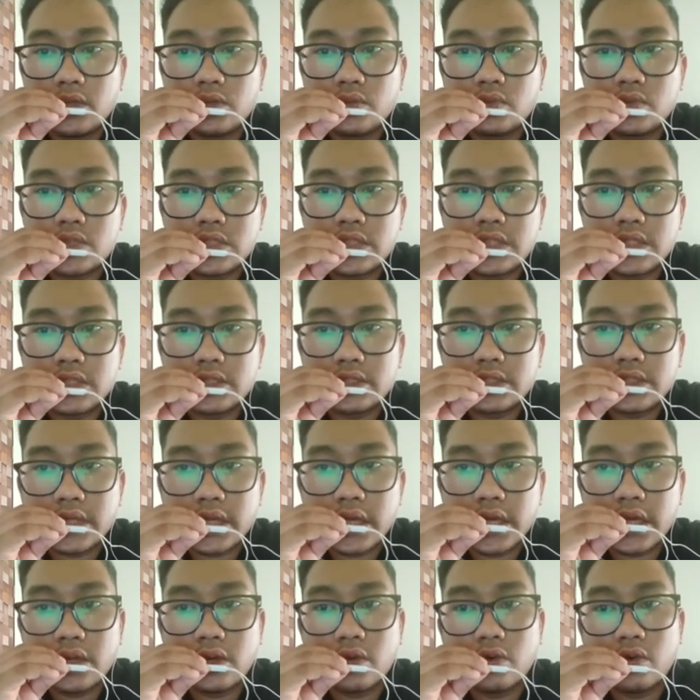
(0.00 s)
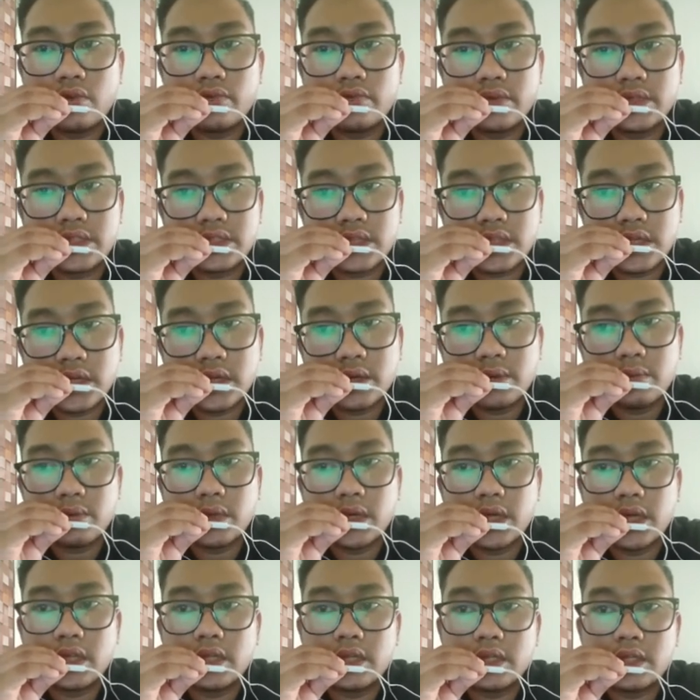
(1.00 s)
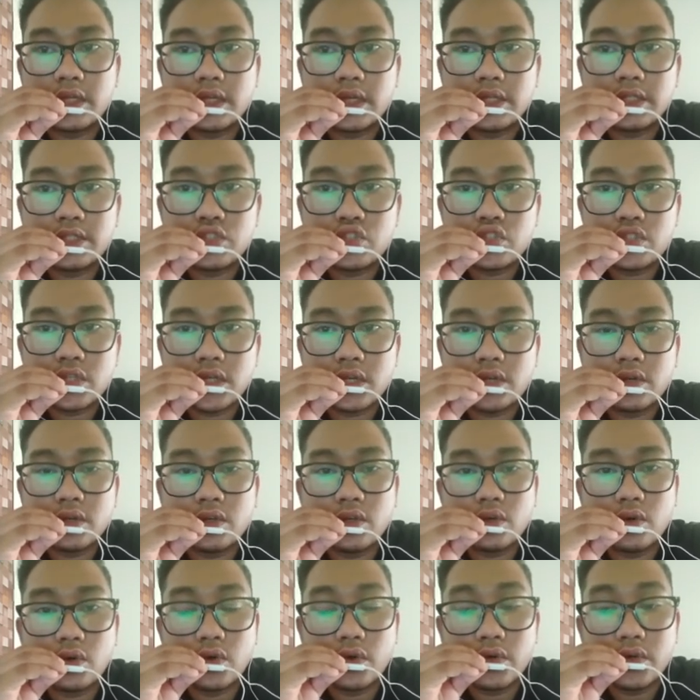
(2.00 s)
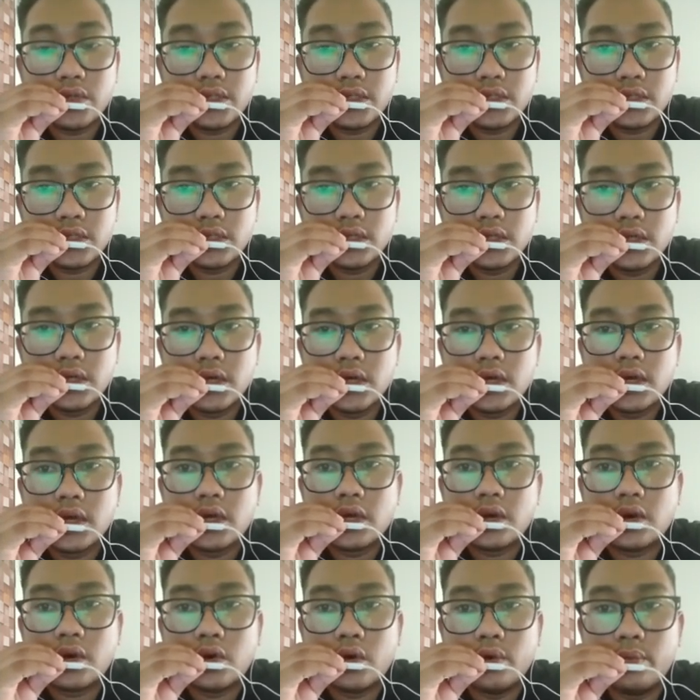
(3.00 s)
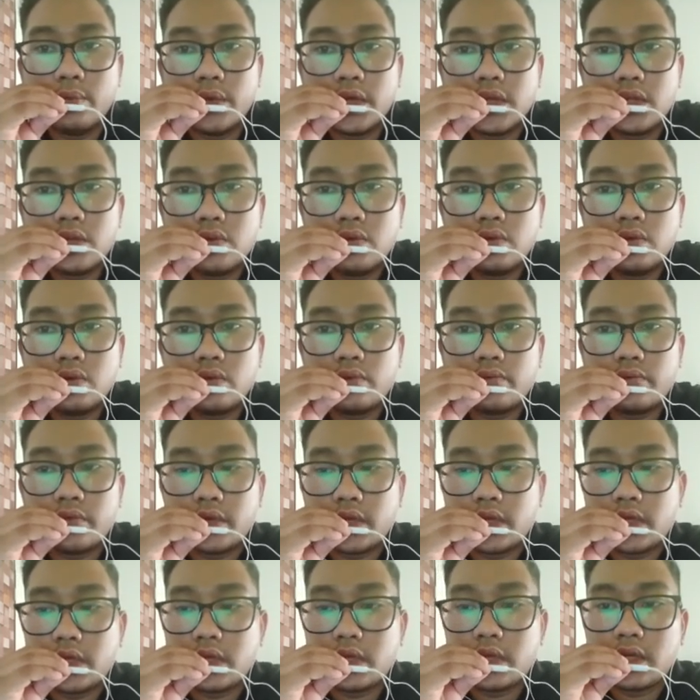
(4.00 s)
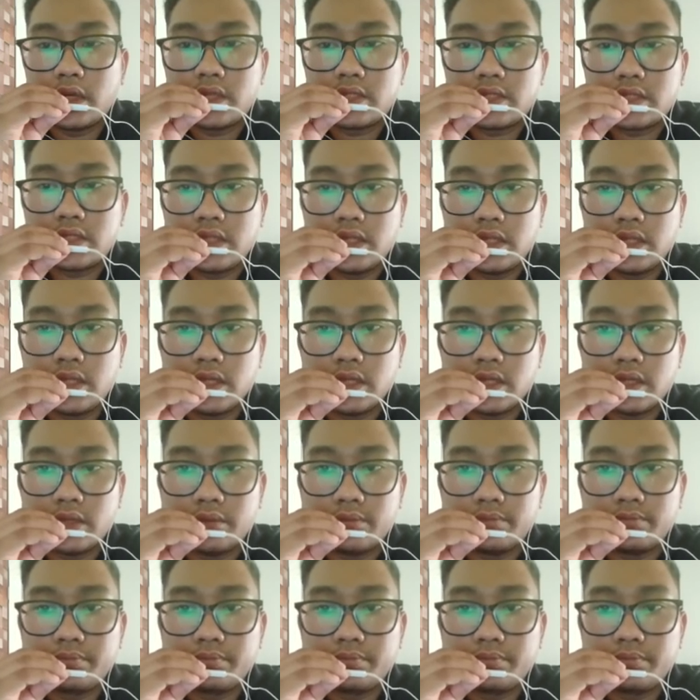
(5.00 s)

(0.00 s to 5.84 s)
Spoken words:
to see trend over time and can change your order or menu offering as needed.